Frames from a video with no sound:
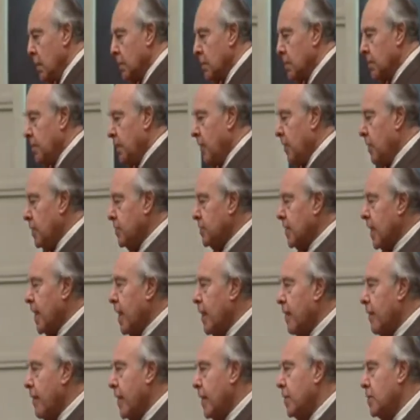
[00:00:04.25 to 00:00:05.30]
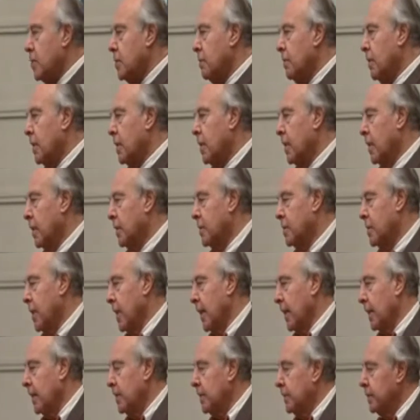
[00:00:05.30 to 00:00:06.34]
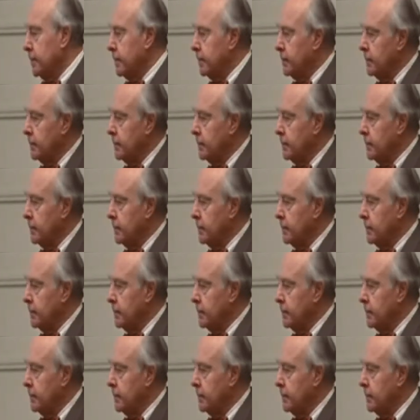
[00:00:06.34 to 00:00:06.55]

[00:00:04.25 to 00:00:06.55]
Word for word: suppose I write you a contract.